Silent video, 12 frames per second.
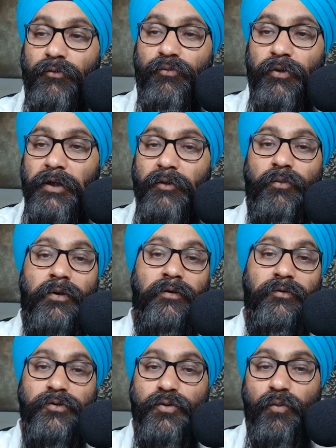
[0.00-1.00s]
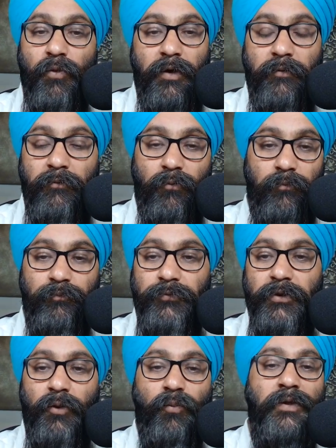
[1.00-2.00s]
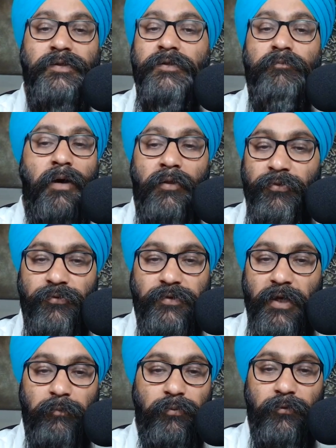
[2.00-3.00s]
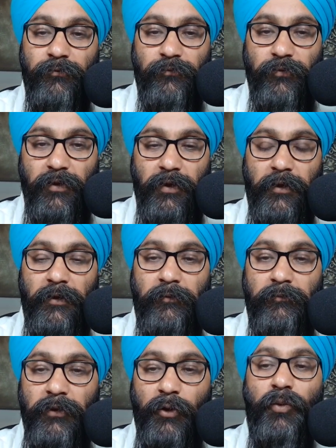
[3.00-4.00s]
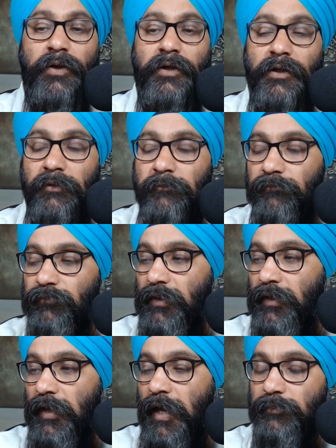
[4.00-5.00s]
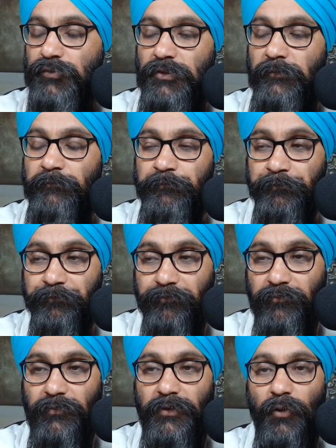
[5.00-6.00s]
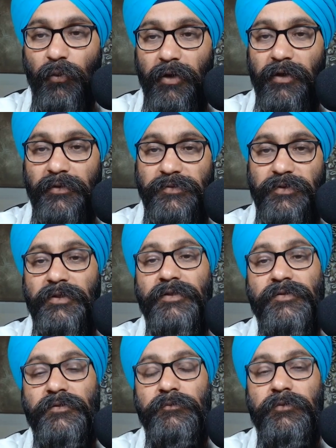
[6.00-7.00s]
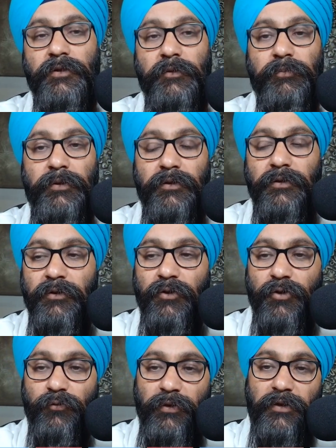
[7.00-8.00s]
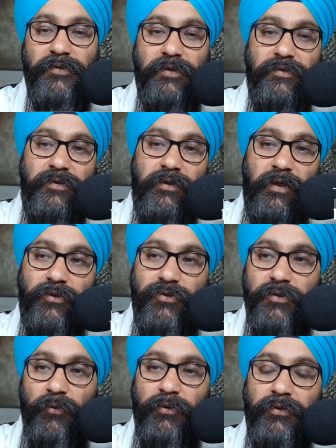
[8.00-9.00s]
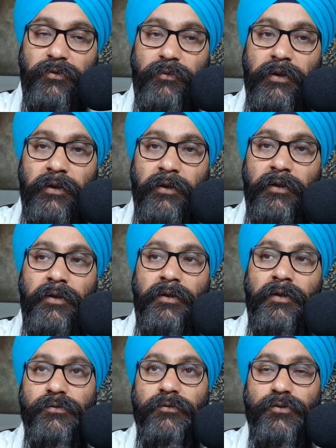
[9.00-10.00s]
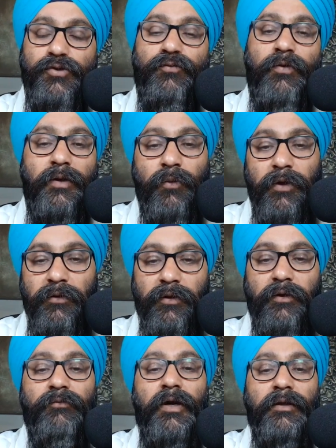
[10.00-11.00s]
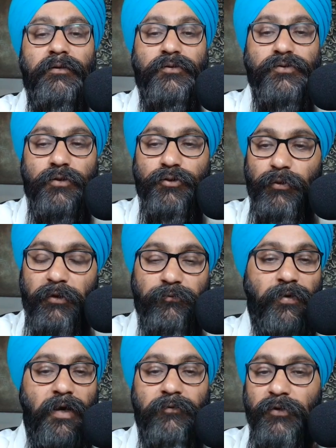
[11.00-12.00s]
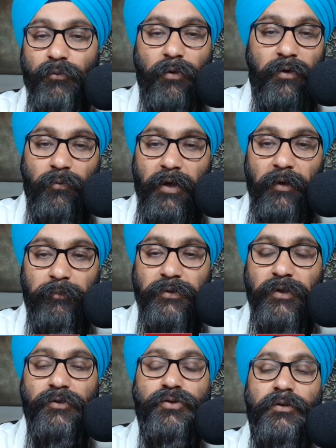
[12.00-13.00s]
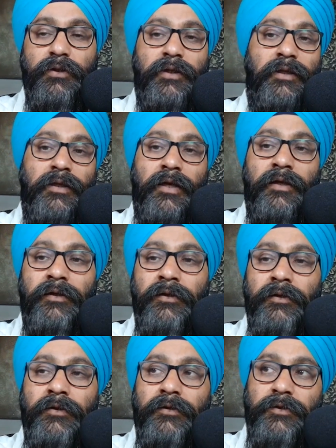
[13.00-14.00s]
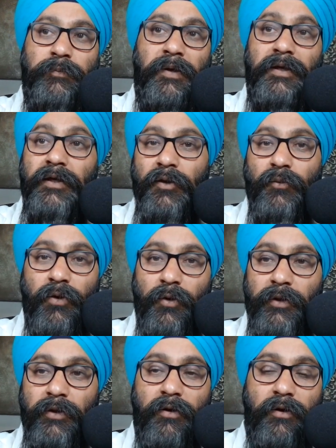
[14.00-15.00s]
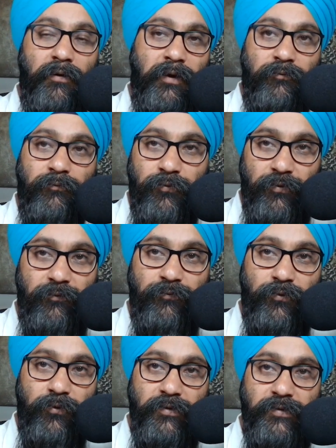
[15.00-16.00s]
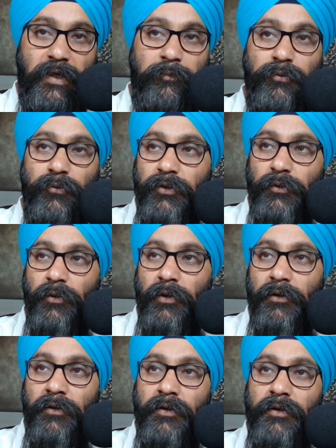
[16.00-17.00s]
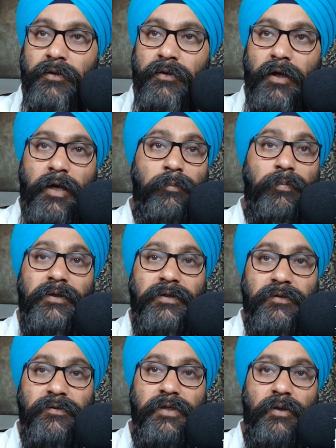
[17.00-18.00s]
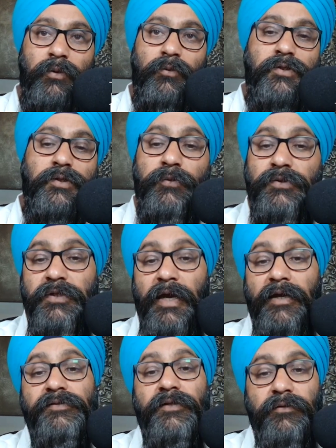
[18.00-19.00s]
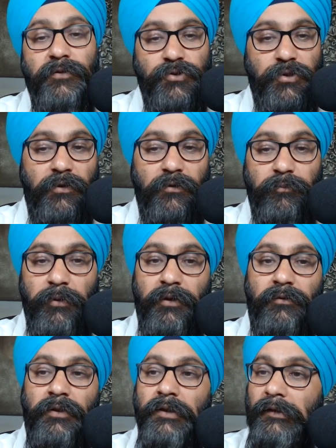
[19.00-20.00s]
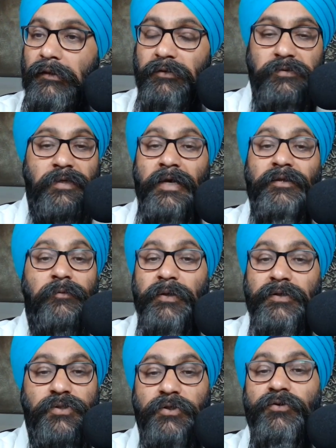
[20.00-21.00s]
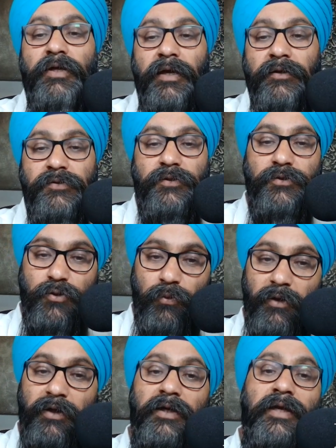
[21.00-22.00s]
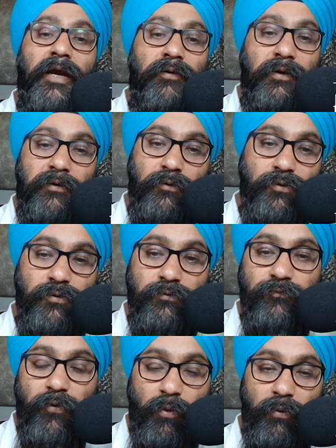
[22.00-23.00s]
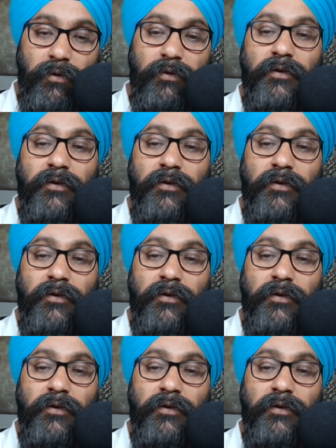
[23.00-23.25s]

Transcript: REIT where there's a once a month type of liquidity option. Whereas the real estate syndications that we're doing, there's a runway there, right? There's a 3 to 5 year runway potentially, and then depending on where we are, like for example, there were a couple of deals that we were supposed to exit this year, but it's not the best year to exit, so we're going to carry those forward.